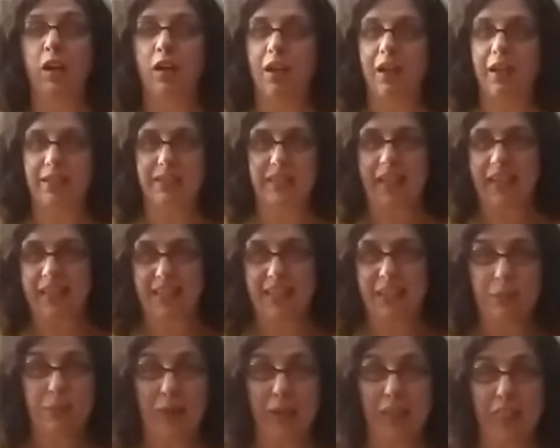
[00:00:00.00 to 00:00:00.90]
Exactly
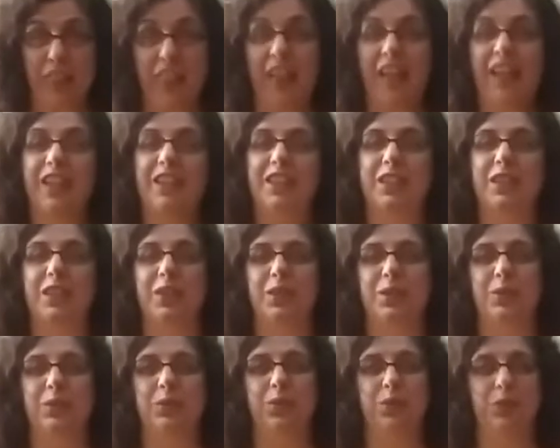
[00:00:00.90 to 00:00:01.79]
a month.
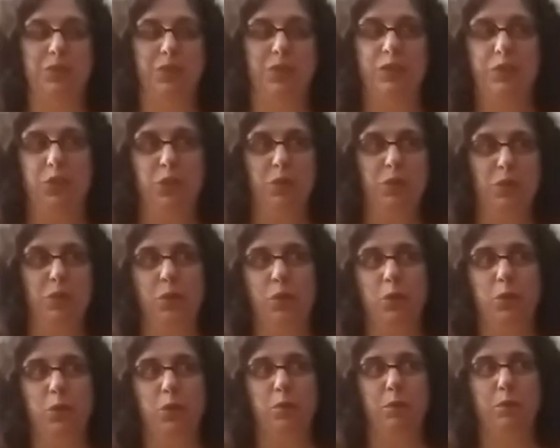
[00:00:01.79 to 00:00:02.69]
So those of you
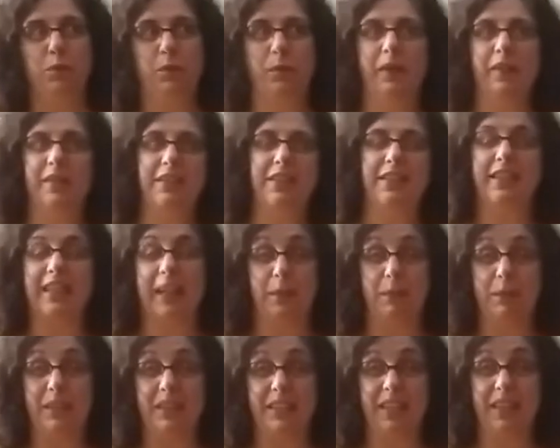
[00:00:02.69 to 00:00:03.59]
who are preparing to get
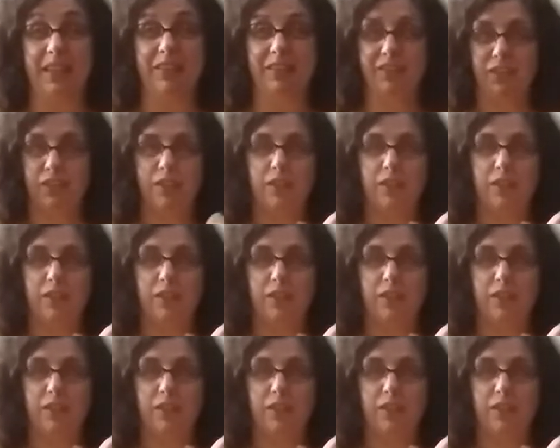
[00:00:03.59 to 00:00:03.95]
me stuff,